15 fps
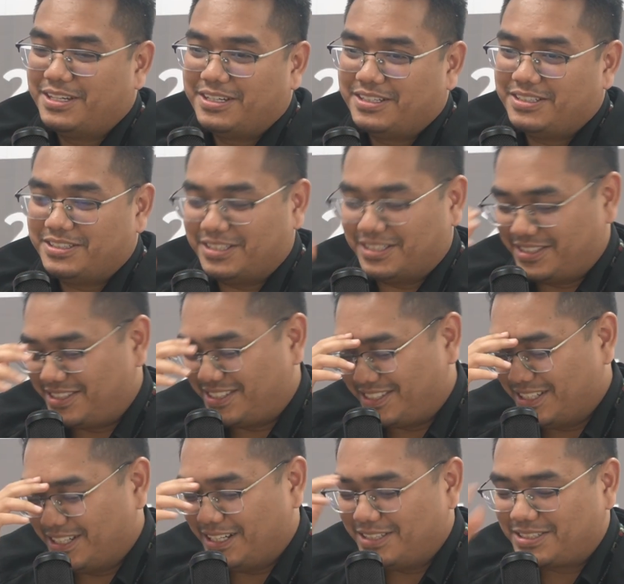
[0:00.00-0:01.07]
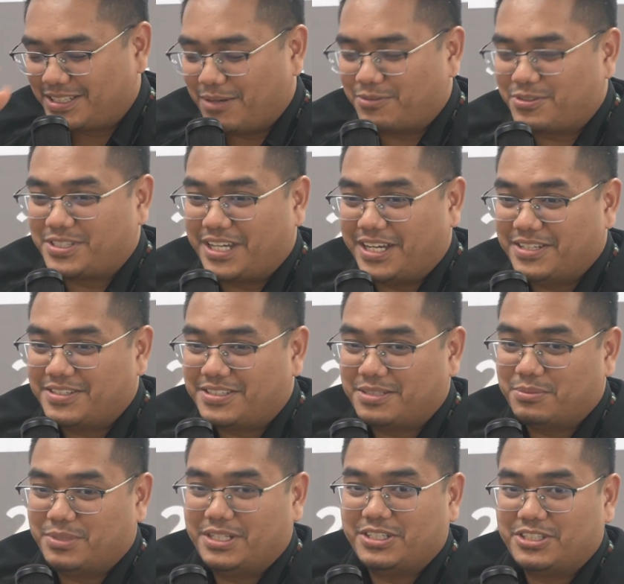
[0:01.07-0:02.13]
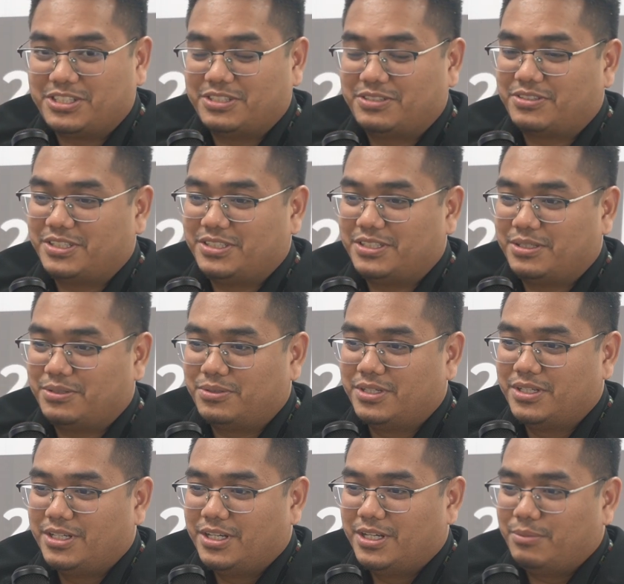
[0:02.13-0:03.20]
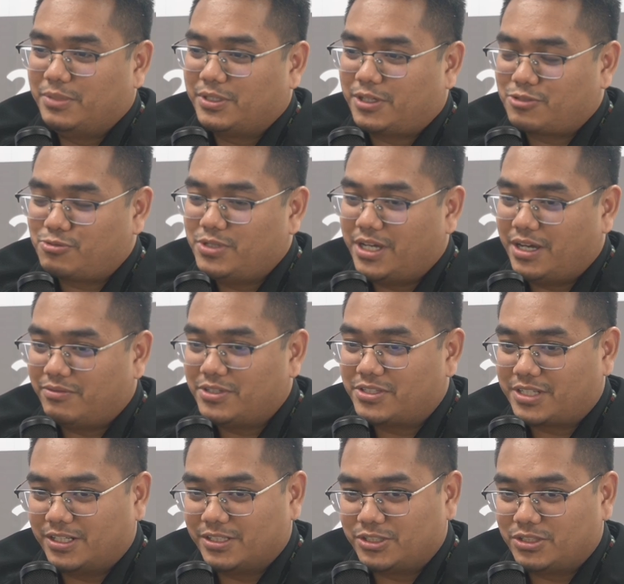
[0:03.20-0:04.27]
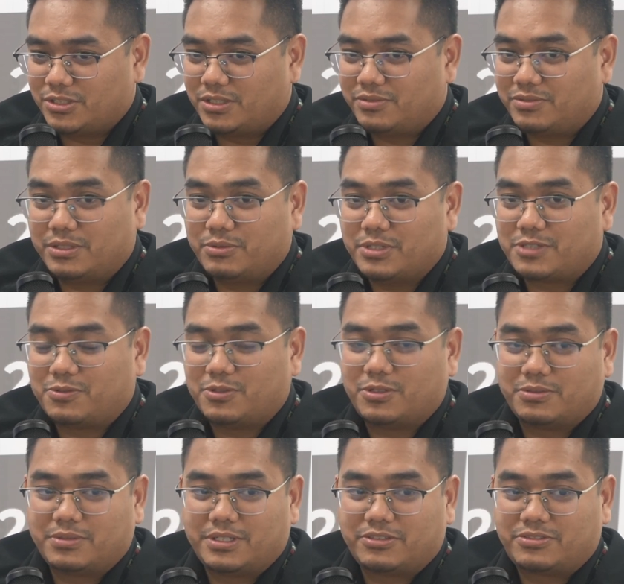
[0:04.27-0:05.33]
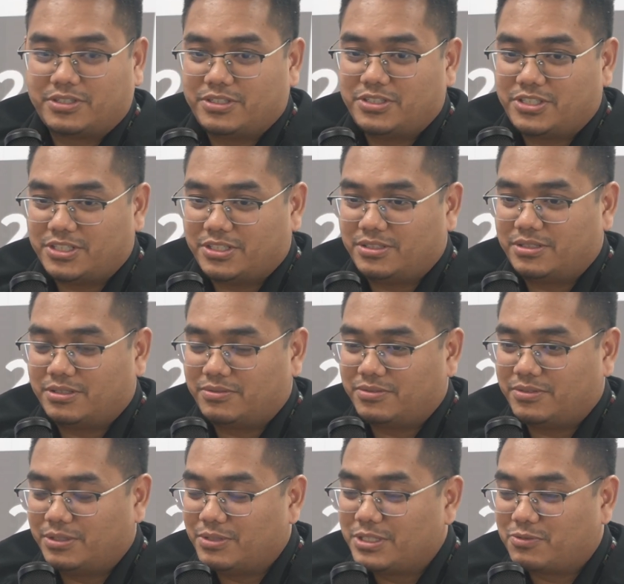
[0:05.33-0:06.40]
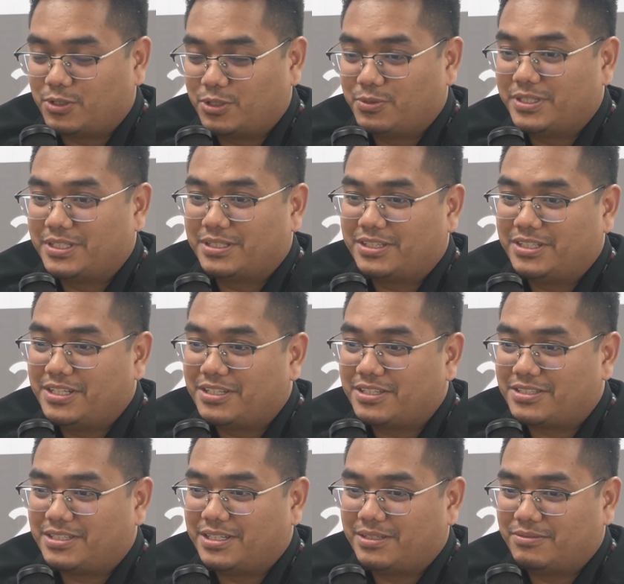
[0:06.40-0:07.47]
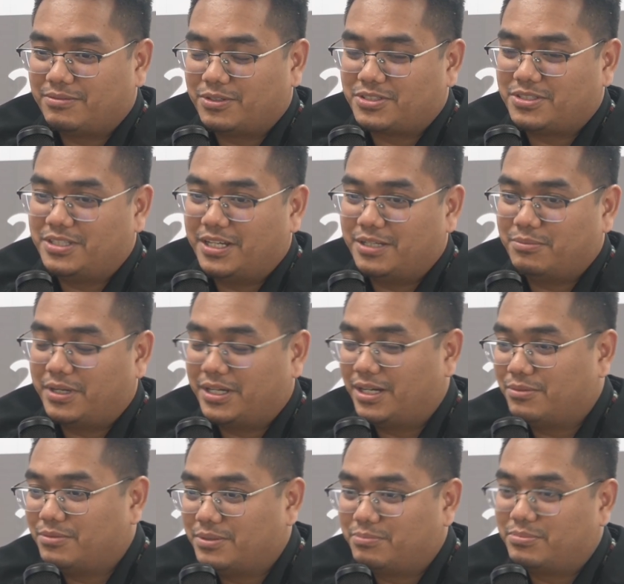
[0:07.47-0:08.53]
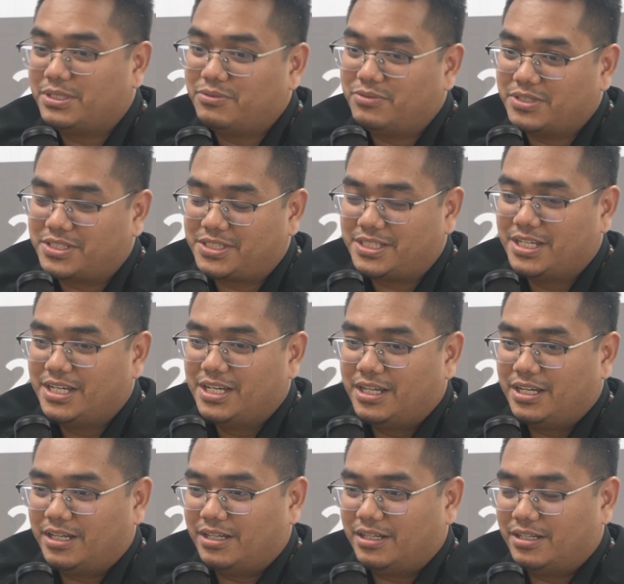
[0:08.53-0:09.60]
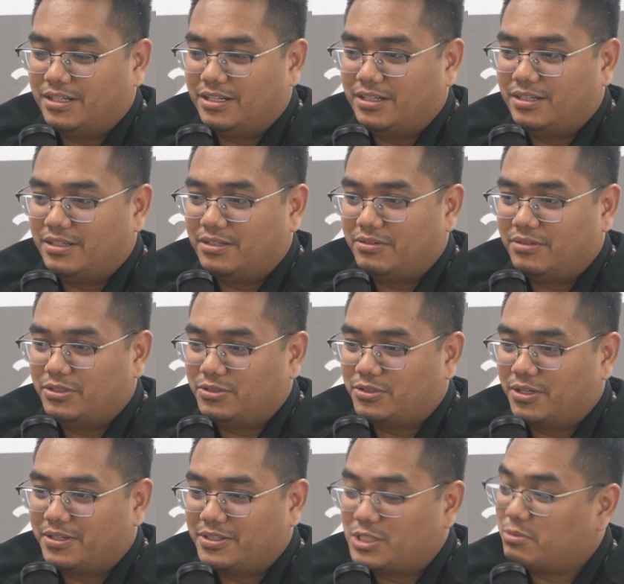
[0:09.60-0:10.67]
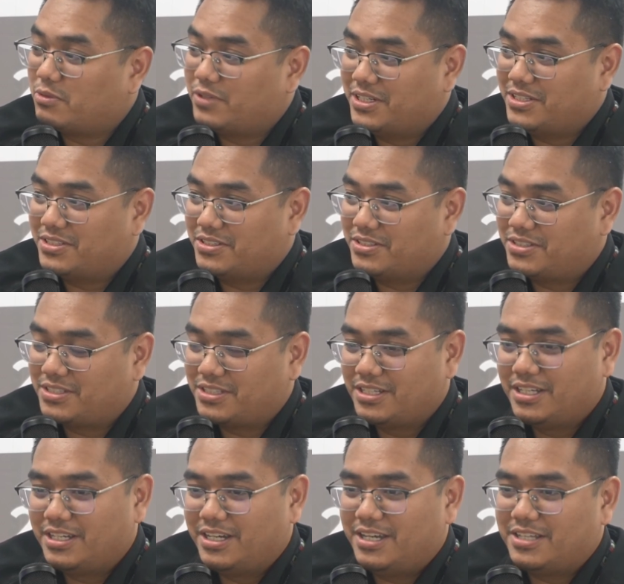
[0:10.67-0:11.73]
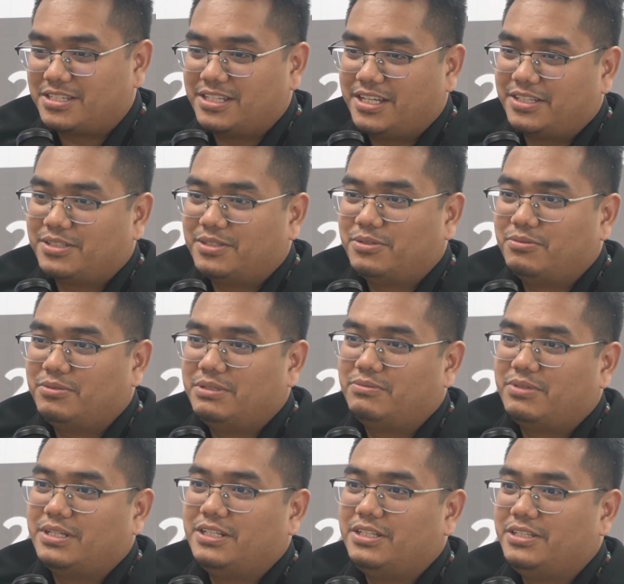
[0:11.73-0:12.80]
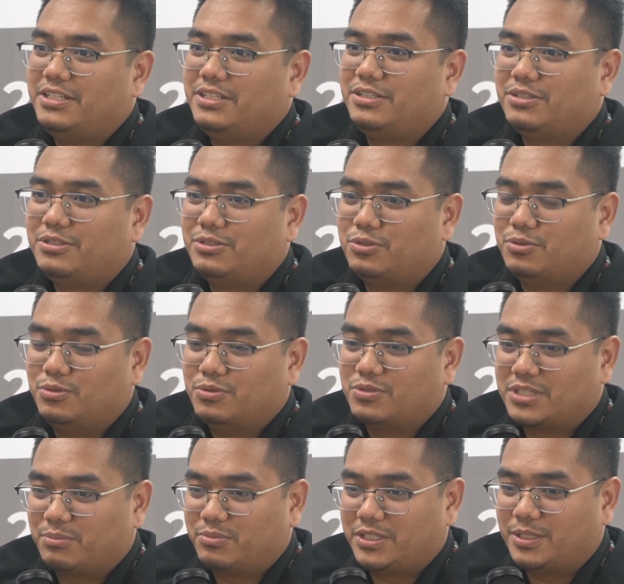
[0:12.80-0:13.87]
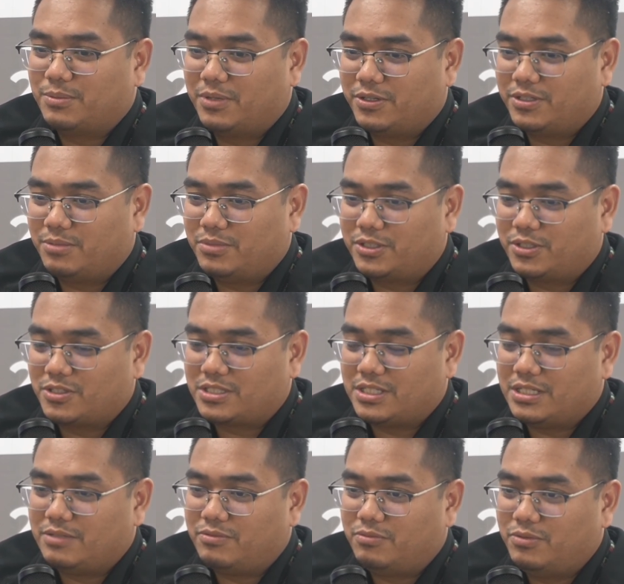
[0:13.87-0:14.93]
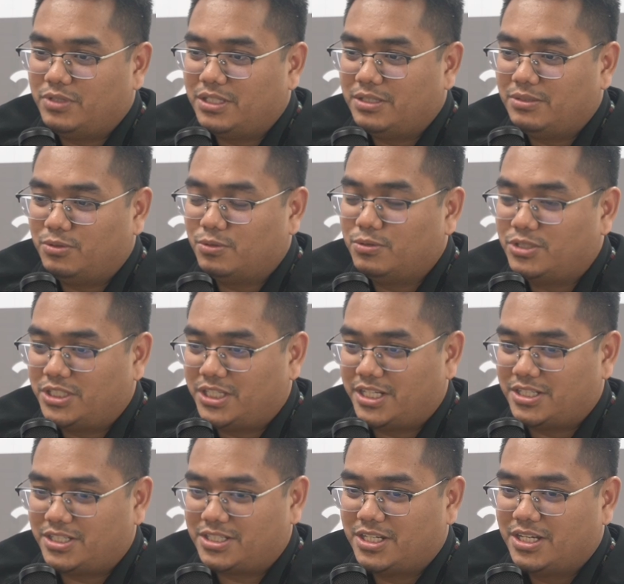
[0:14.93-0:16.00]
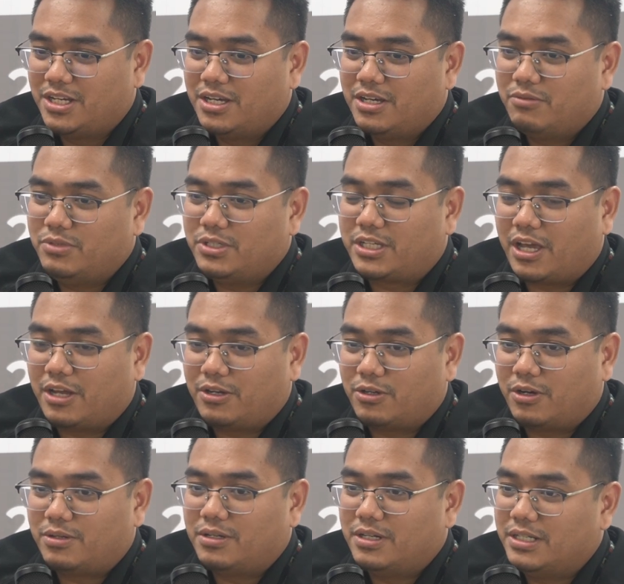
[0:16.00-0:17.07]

Yes, the landscape of science in Malaysia right now, because we have this culture of always following the tradition, of always following the things that was done by our previous what do you call it, supervisors. It's like we really need to do something about it, because if we don't change, we cannot leap